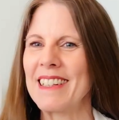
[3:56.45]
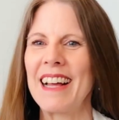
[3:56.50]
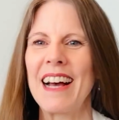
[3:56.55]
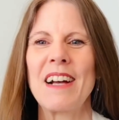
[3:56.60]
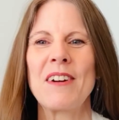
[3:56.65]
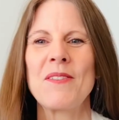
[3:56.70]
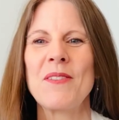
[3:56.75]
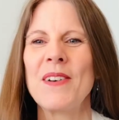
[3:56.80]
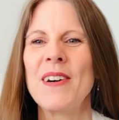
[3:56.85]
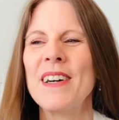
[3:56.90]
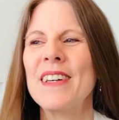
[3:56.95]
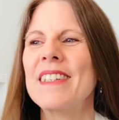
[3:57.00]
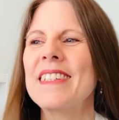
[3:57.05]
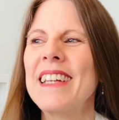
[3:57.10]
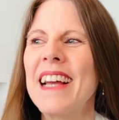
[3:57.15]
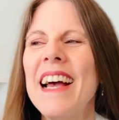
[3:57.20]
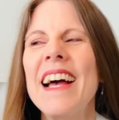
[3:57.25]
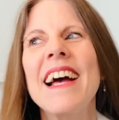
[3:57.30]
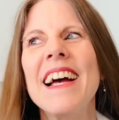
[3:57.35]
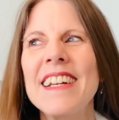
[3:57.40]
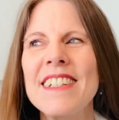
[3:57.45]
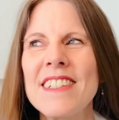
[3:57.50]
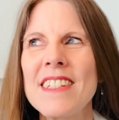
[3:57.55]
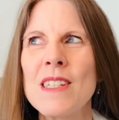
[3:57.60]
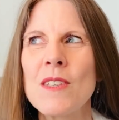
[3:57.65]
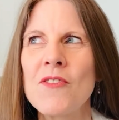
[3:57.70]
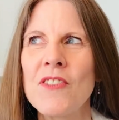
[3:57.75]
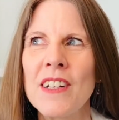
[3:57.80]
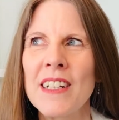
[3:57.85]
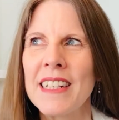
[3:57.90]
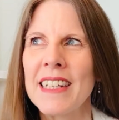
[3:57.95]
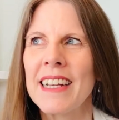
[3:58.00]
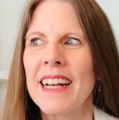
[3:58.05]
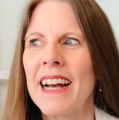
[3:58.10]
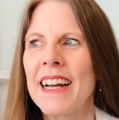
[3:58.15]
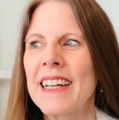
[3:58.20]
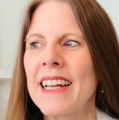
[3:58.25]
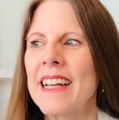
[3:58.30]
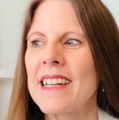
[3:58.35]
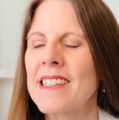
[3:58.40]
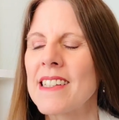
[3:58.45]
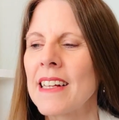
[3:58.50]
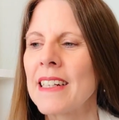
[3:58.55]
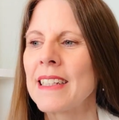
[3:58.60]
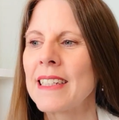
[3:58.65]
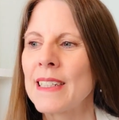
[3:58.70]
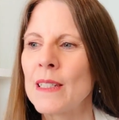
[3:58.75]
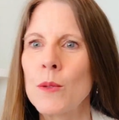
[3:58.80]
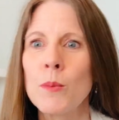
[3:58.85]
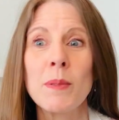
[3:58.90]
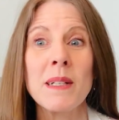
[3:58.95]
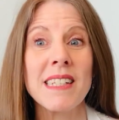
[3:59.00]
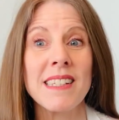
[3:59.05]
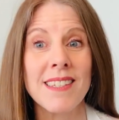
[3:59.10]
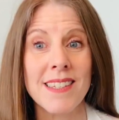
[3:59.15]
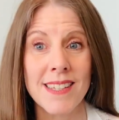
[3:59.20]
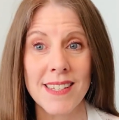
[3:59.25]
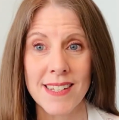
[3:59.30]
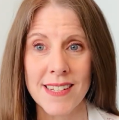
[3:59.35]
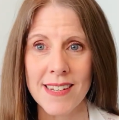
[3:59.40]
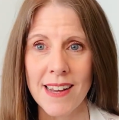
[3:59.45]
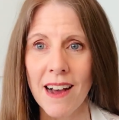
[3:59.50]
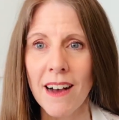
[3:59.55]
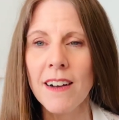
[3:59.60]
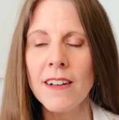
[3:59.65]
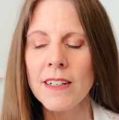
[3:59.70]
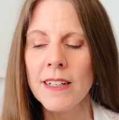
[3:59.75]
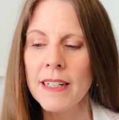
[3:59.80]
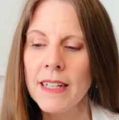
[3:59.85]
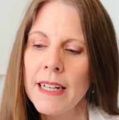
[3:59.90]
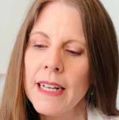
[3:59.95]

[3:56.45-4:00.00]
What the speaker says: Like what? Yeah, just feeling, I guess, a little bit stuck.